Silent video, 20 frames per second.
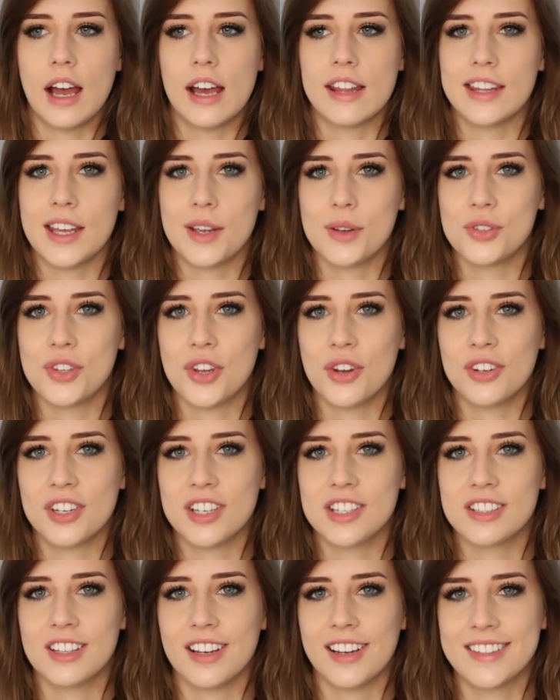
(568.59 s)
and there was only
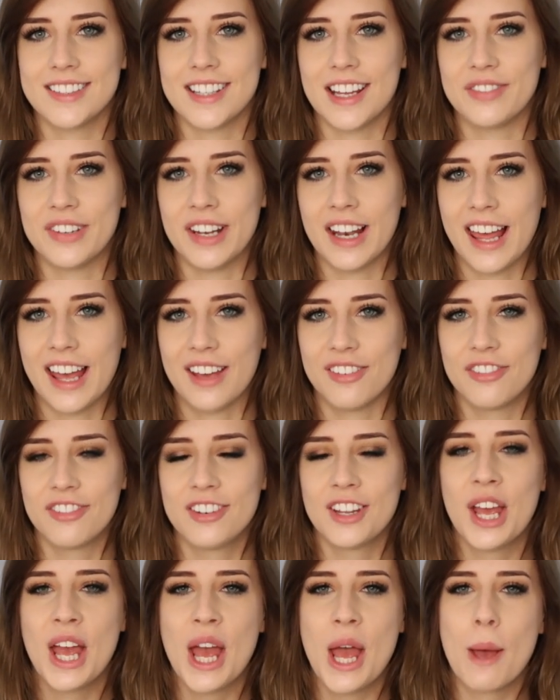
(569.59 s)
a size 7 left.